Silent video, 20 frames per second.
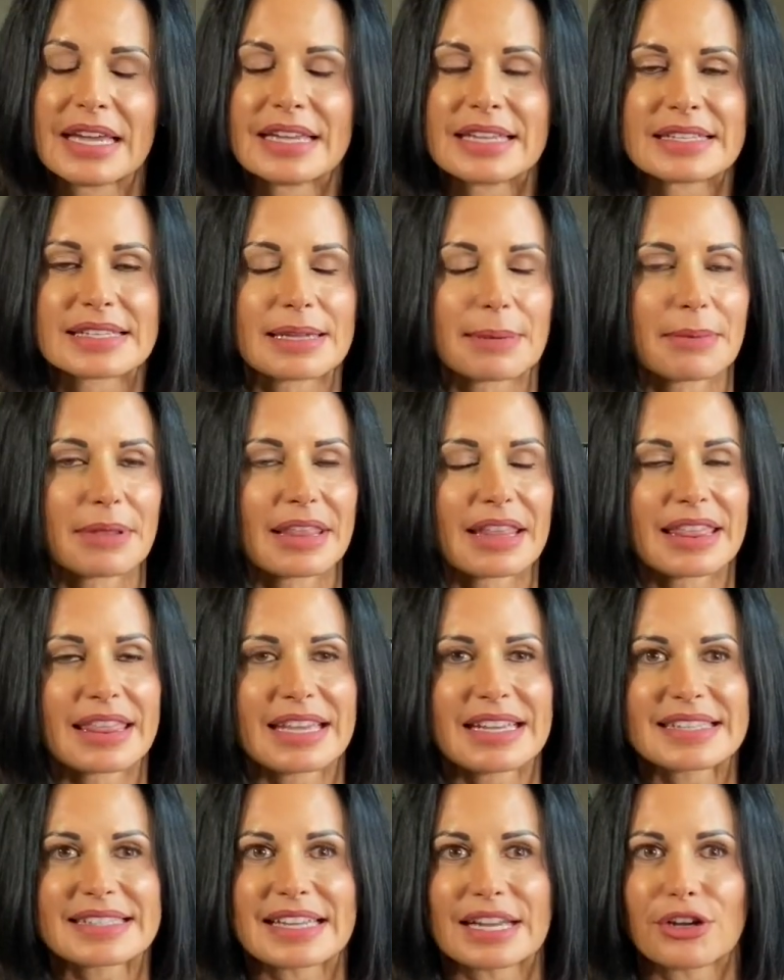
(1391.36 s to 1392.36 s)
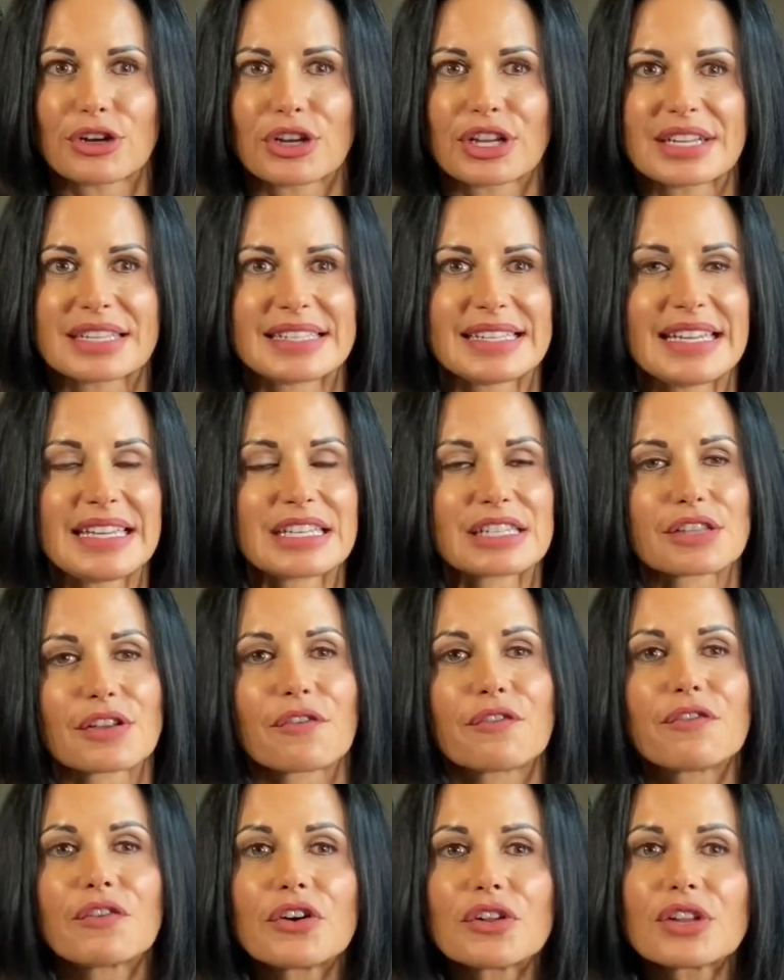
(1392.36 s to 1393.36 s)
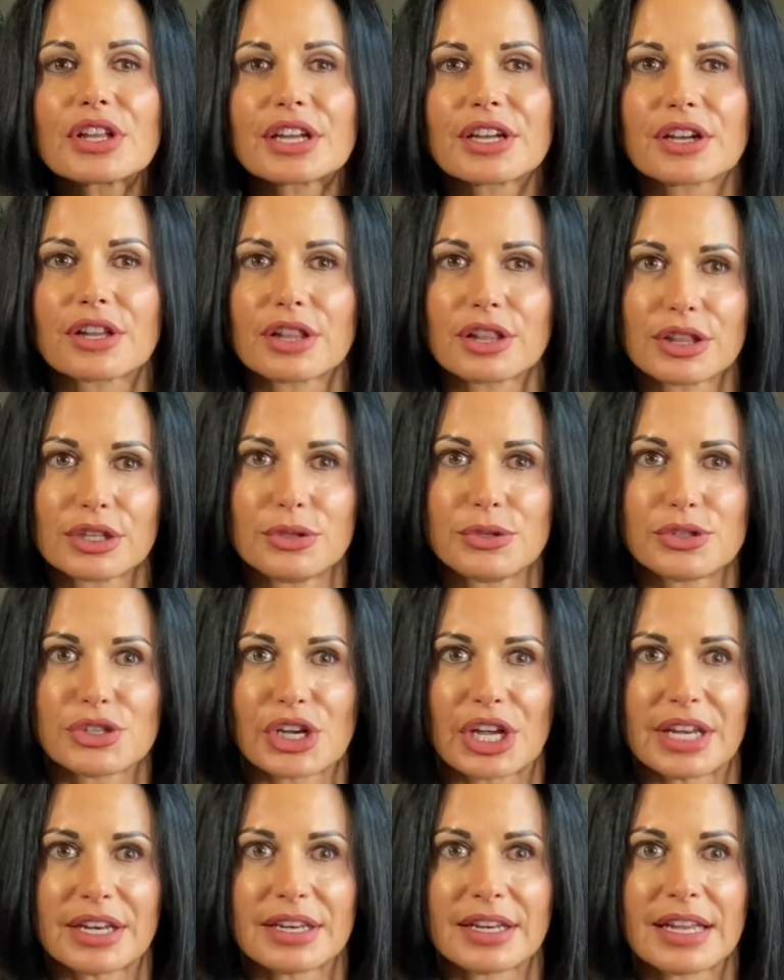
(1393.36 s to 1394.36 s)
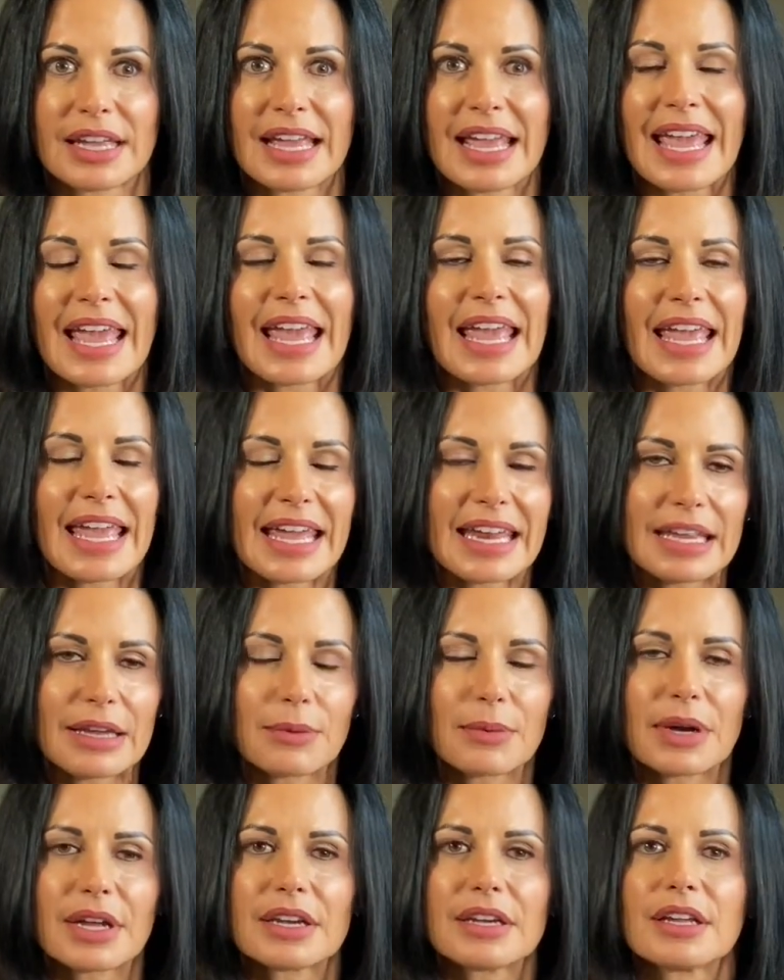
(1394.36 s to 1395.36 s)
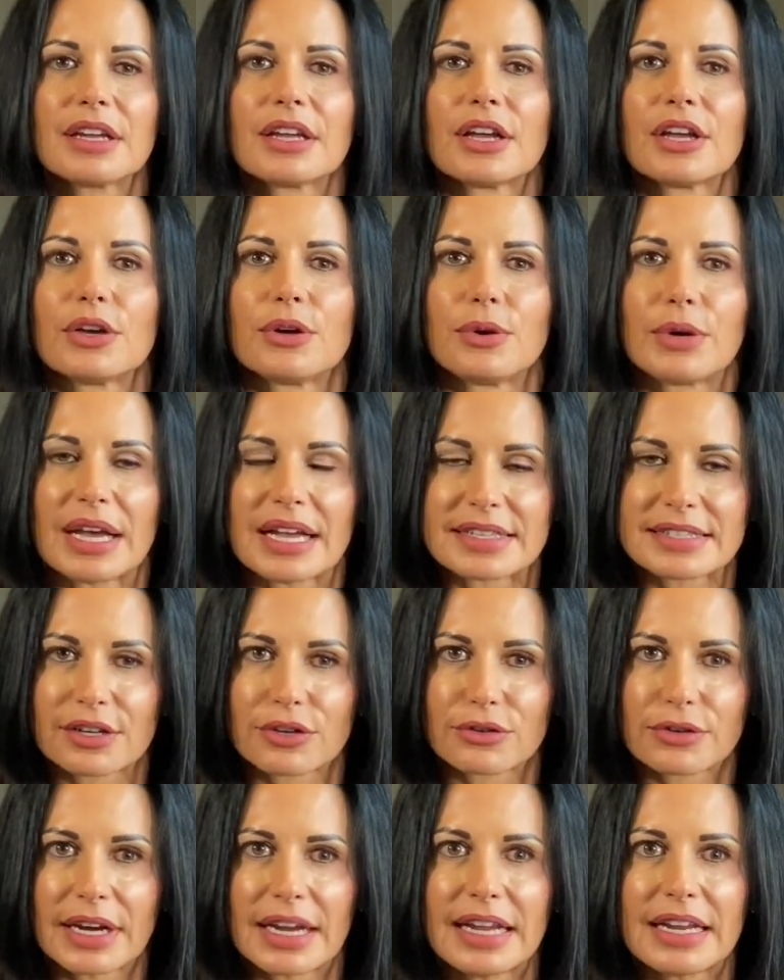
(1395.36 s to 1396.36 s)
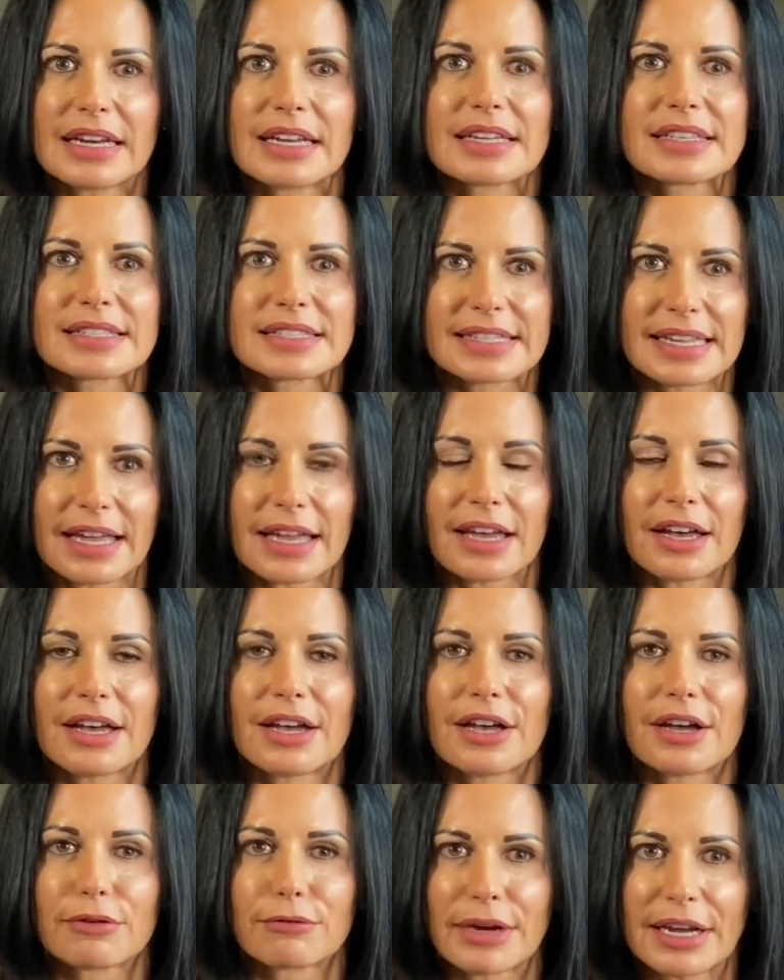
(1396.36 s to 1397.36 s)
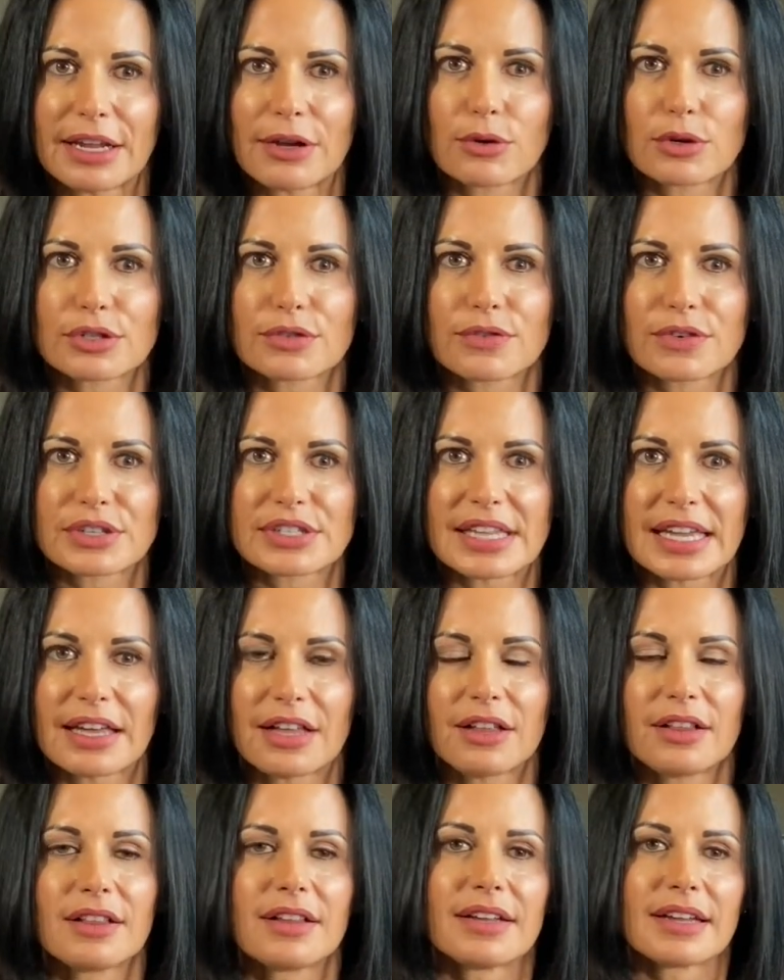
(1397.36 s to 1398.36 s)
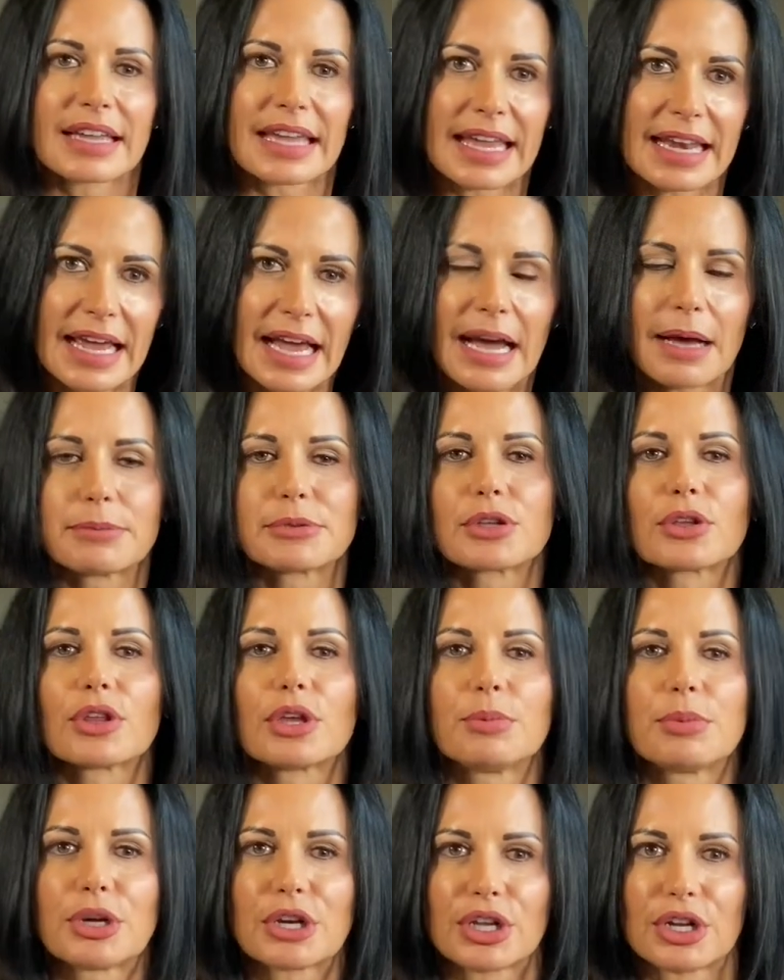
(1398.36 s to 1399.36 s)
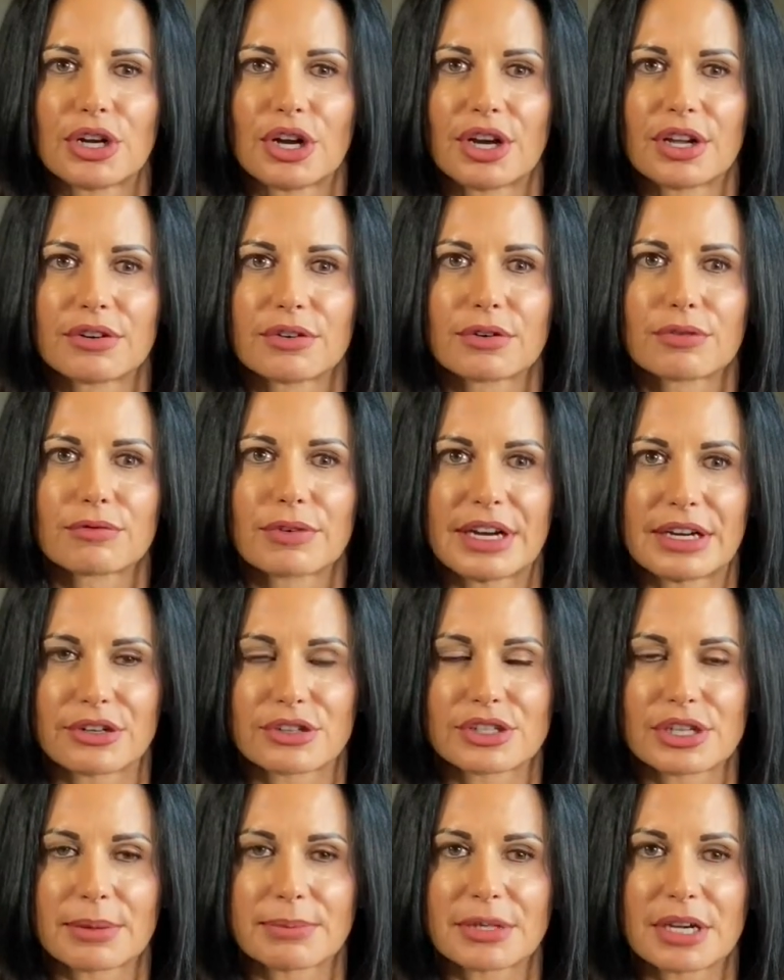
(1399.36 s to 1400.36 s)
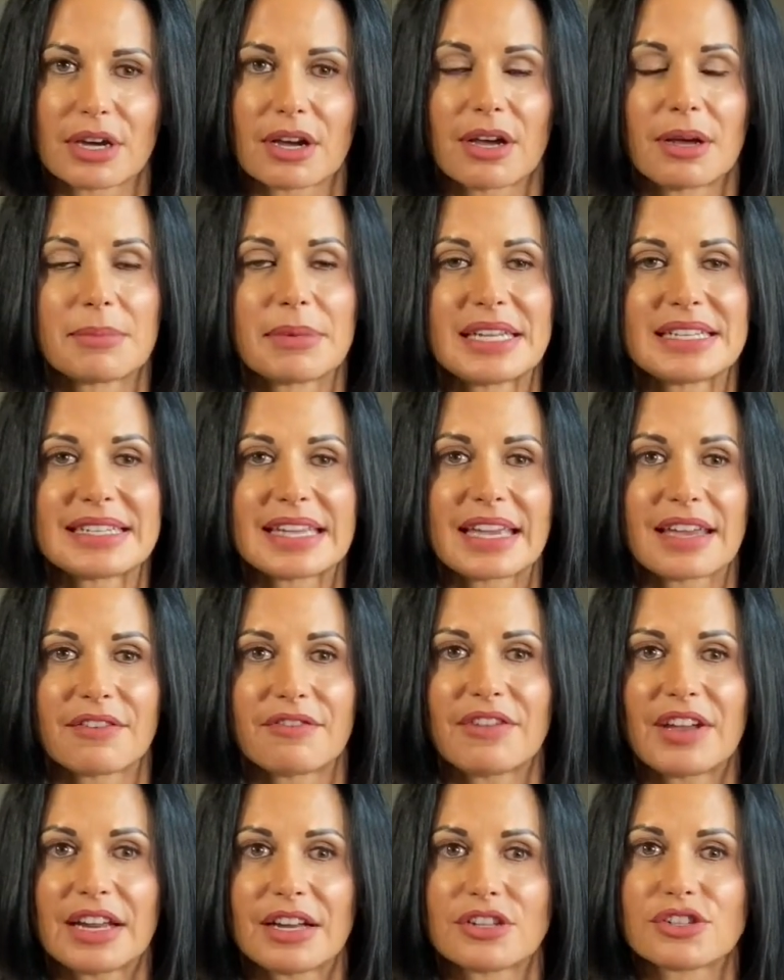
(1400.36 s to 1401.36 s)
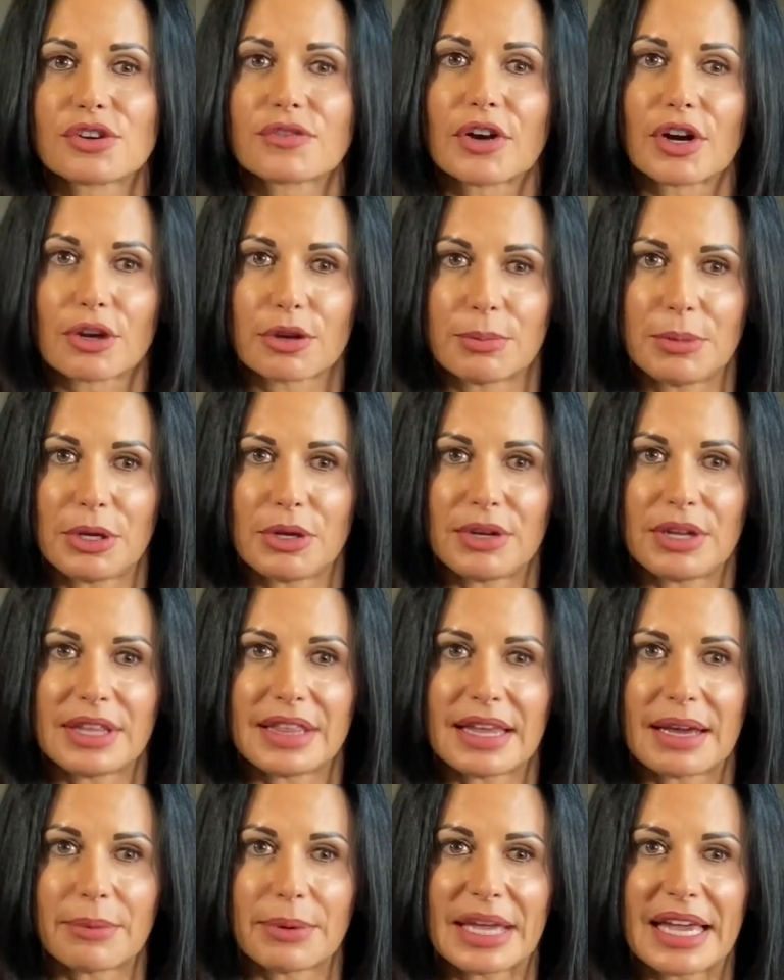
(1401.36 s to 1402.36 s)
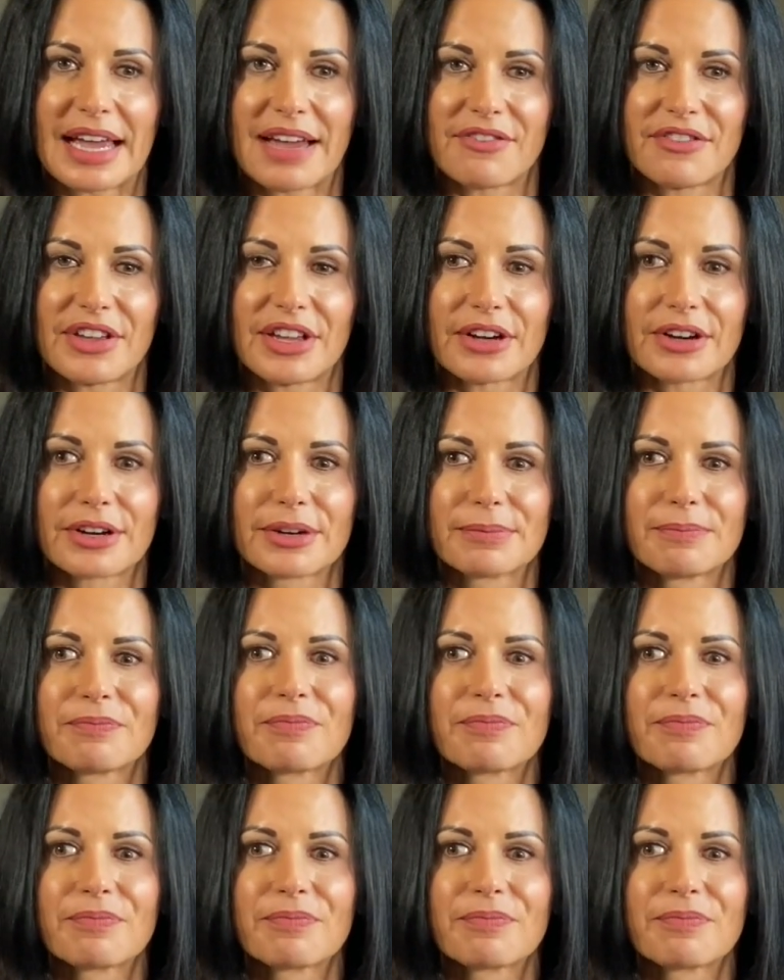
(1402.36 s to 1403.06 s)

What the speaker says: Some of the things that you're going to see is full inclusion. Anyone who has a great reining horse for sale can absolutely put it on ReinerStop.com and take advantage of our community that we have here.